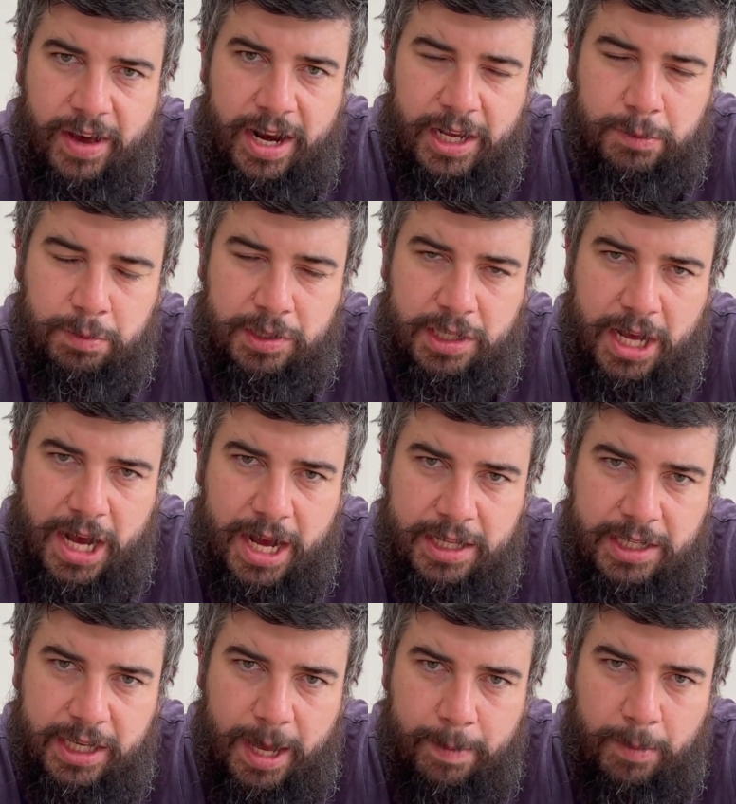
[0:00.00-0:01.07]
and as we're starting
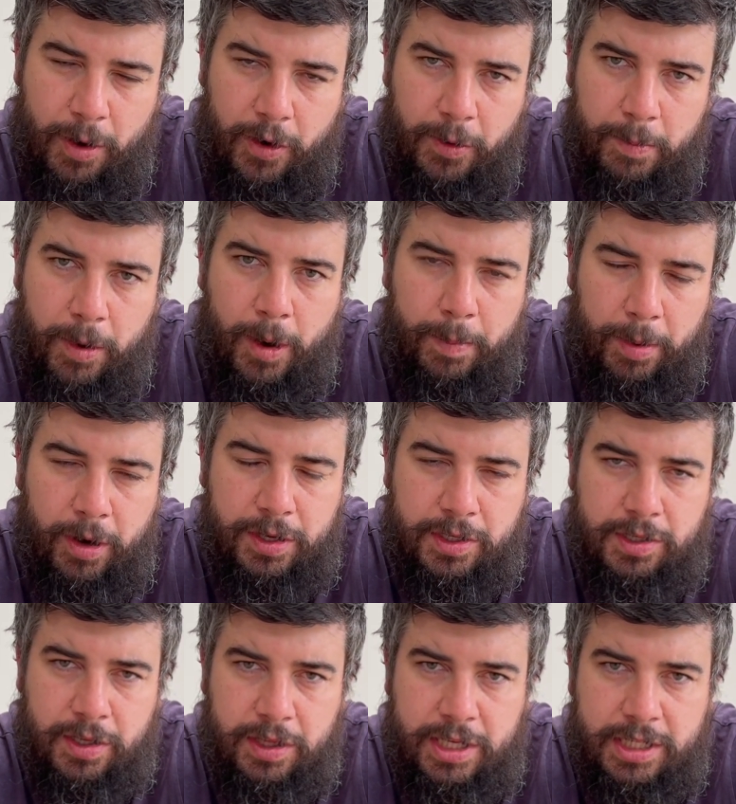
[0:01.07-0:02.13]
to get more and more
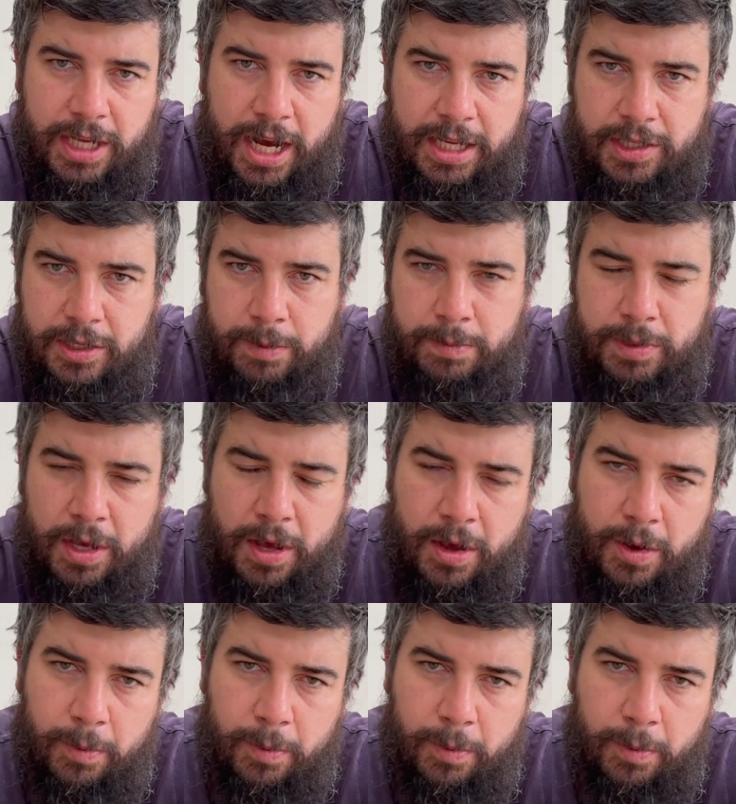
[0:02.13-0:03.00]
points on these items,